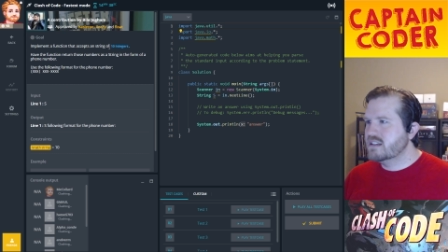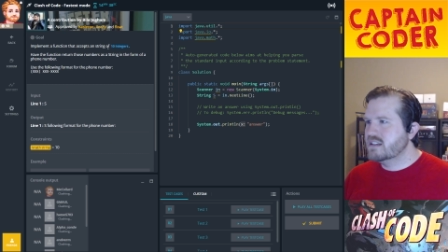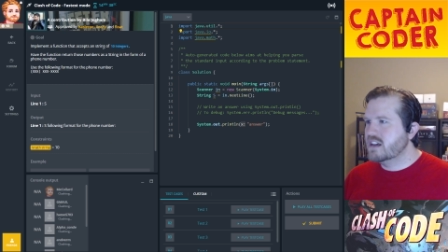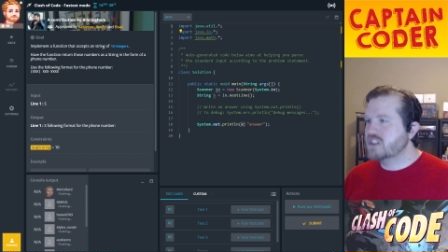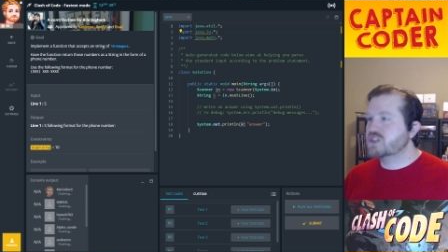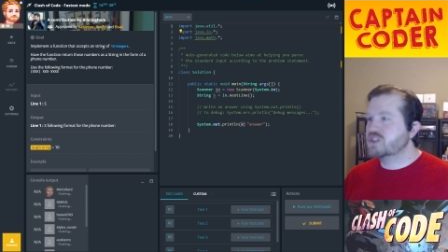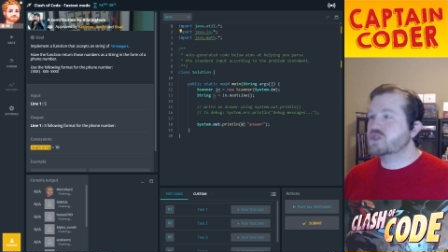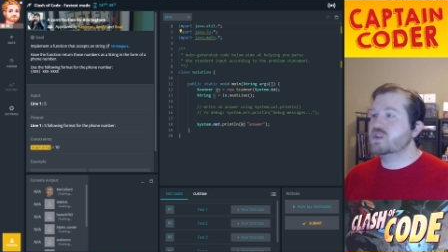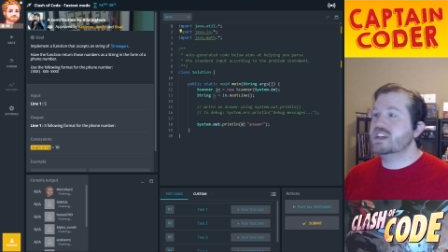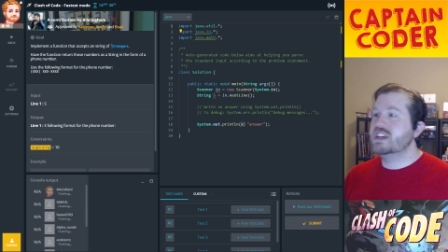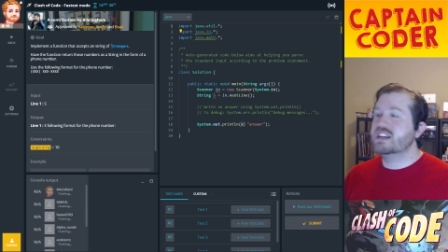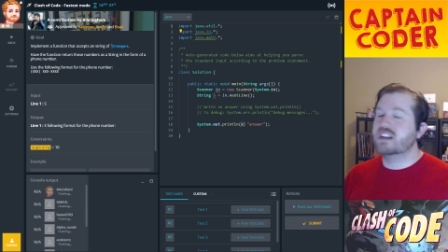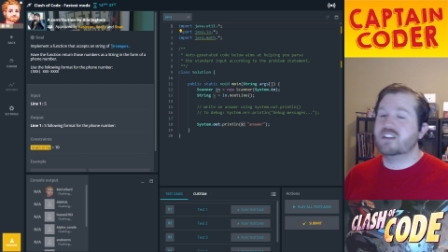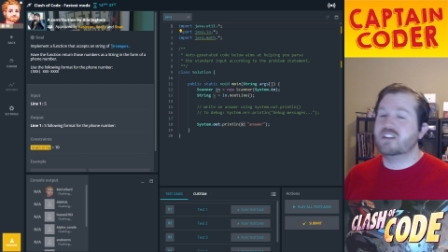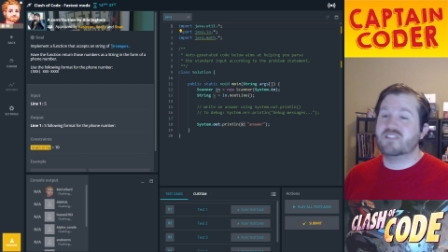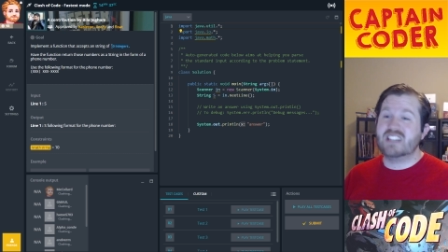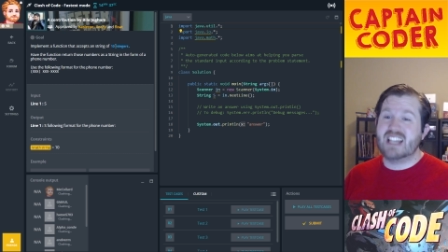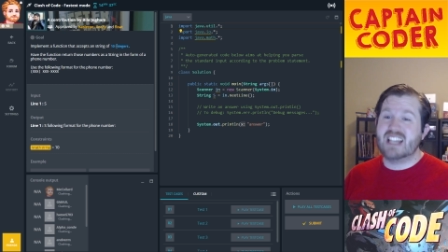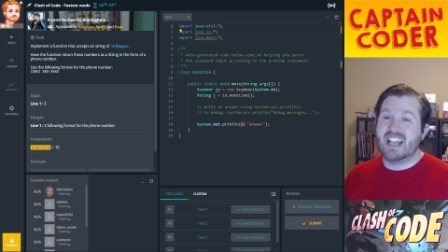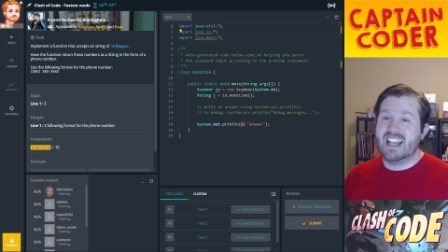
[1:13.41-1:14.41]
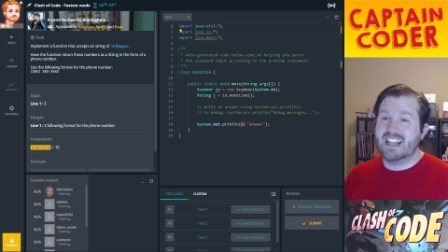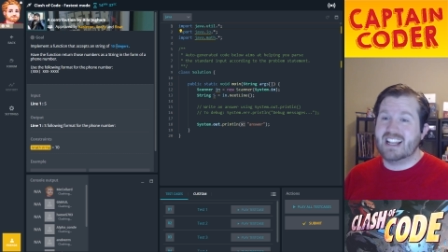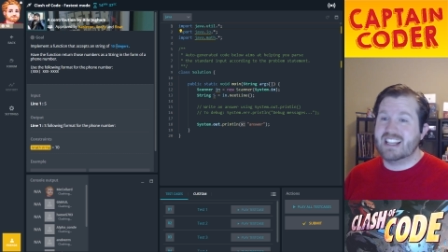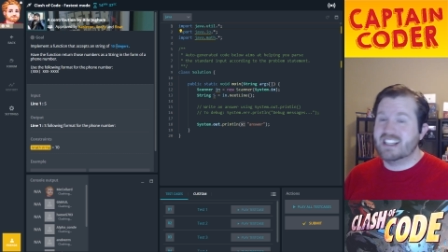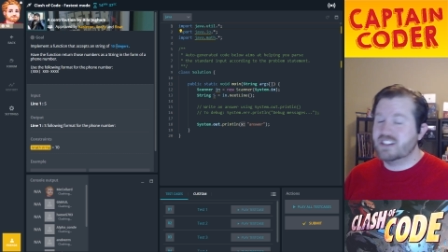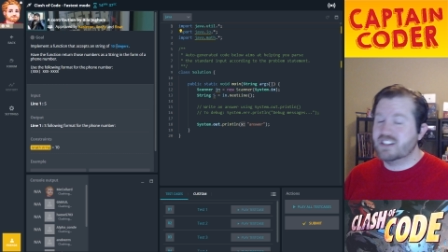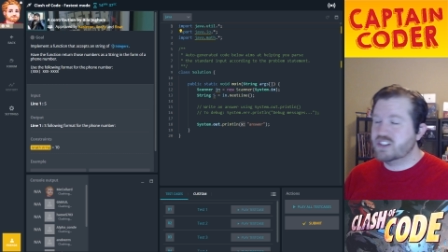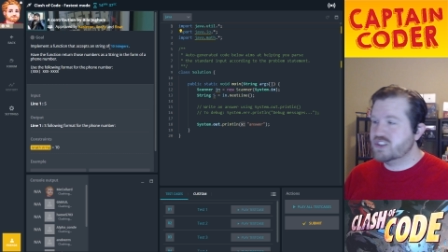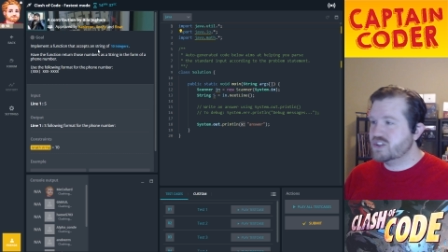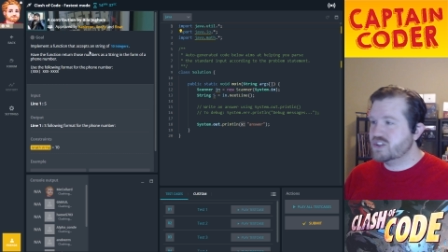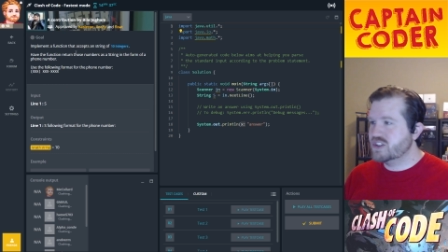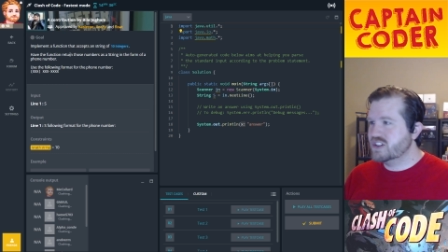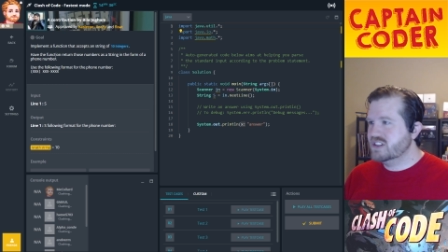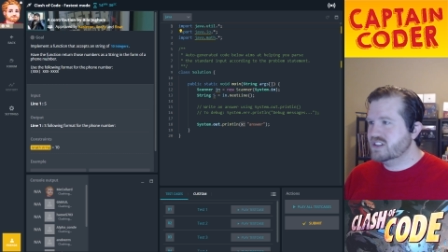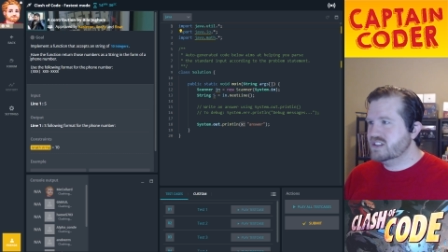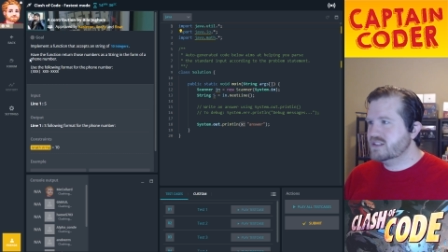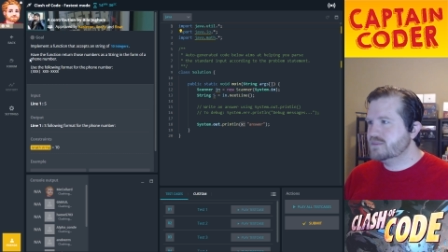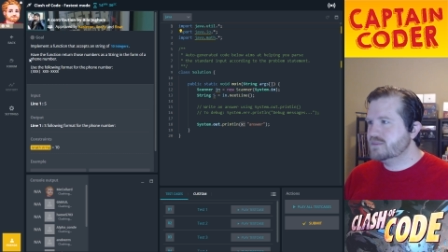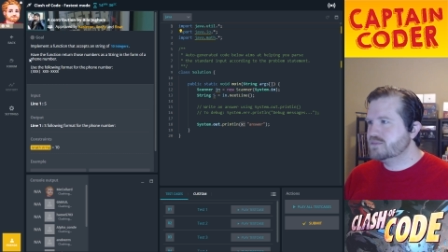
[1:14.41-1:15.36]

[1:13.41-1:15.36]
a string of 10 integers.